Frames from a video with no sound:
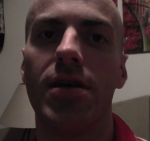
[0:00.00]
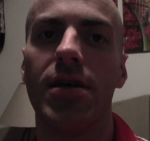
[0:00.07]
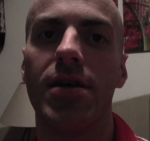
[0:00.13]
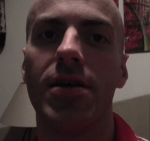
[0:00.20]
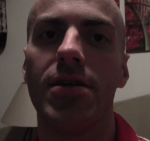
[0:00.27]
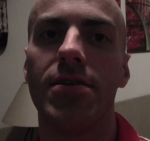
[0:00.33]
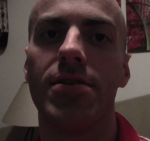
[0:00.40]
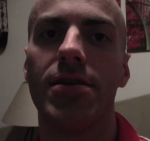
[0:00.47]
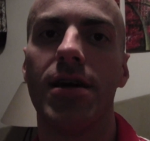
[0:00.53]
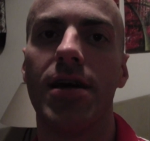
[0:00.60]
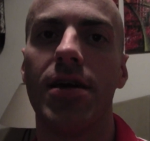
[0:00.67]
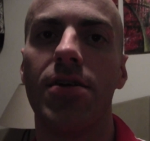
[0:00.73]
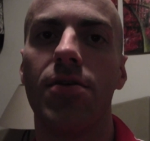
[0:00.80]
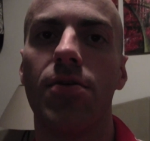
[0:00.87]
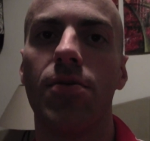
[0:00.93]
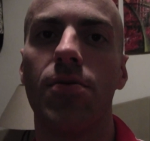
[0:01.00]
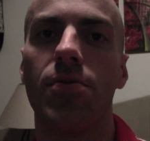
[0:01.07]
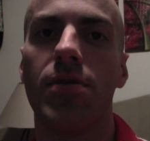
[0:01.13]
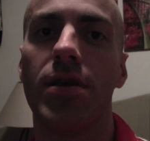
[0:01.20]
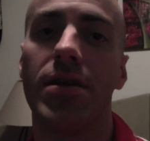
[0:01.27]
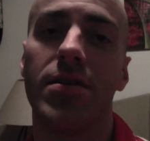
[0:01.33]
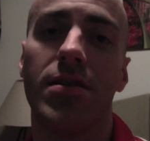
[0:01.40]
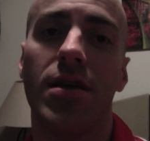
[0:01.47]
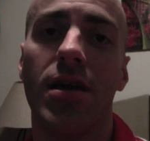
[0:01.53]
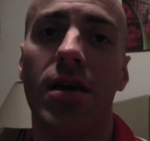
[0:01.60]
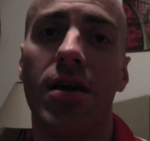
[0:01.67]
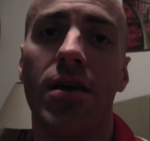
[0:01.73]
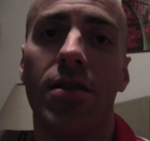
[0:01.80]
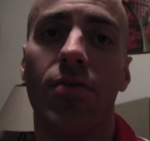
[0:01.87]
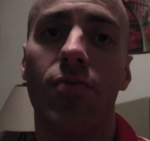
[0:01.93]
And I know that
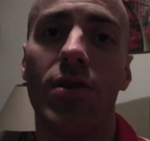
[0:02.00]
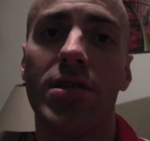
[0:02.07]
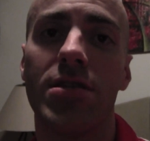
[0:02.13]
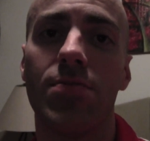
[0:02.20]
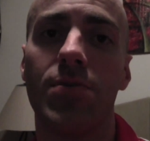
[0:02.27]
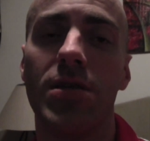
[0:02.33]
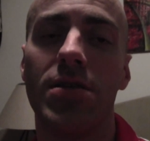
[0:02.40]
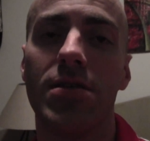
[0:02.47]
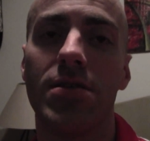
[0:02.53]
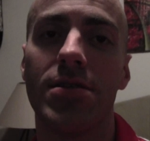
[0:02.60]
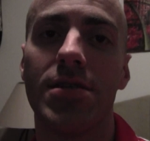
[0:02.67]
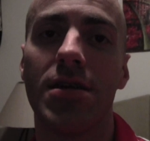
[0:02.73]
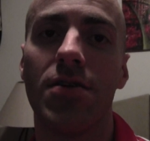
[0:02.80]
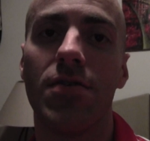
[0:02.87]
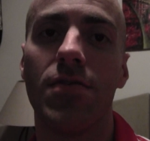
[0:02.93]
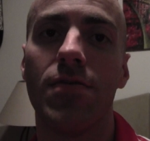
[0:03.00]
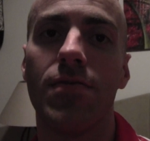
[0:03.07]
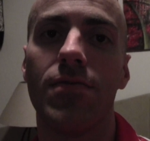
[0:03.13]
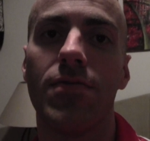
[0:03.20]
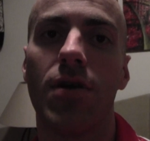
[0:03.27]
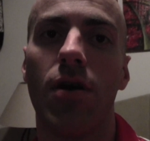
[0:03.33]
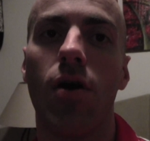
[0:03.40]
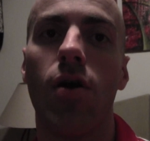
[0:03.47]
the recipes itself